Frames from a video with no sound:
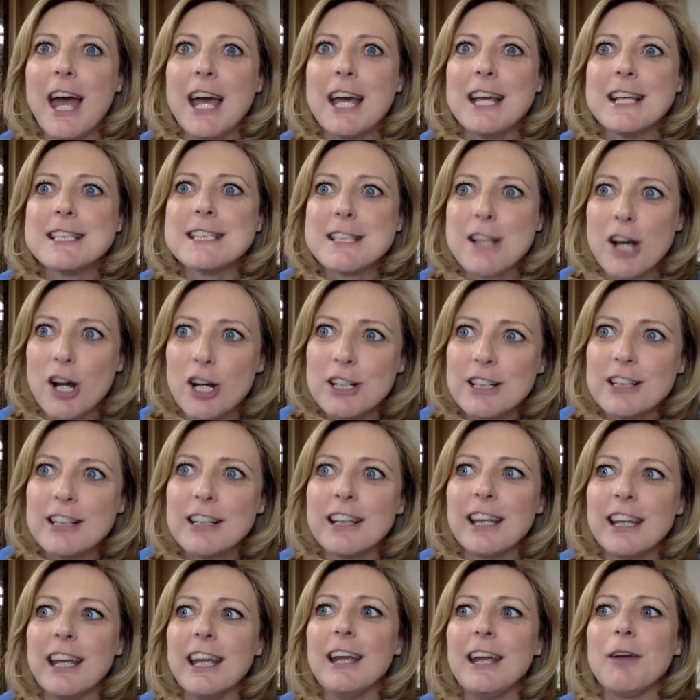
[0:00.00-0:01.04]

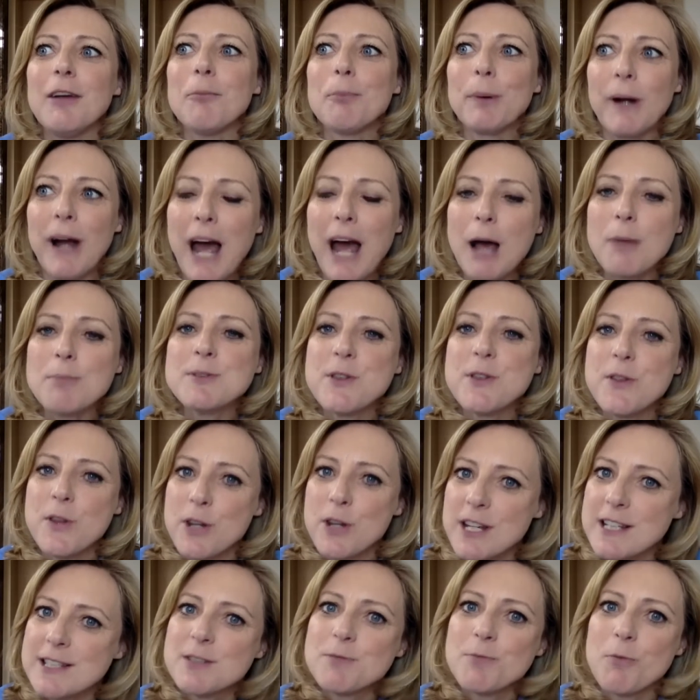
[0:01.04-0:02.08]
certainly perhaps there
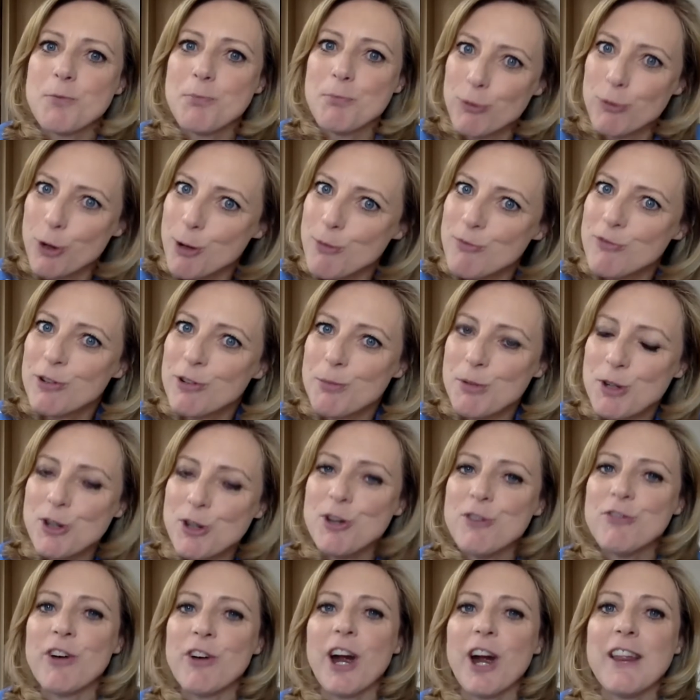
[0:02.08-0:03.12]
is room for
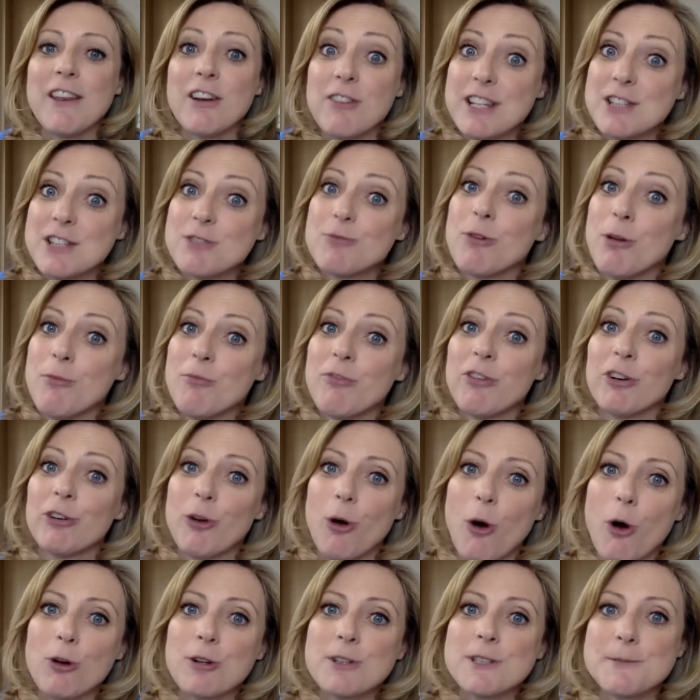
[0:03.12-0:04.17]
manoeuvre and there is room for
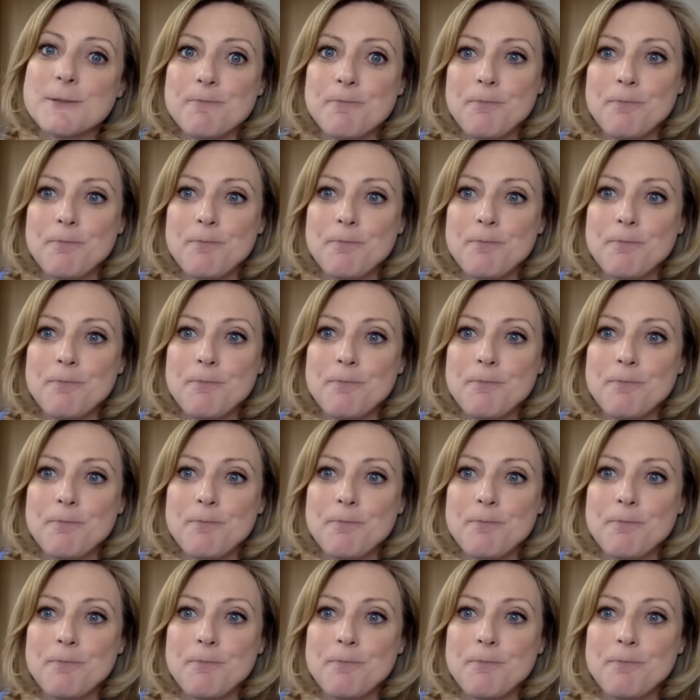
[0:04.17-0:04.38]
talks.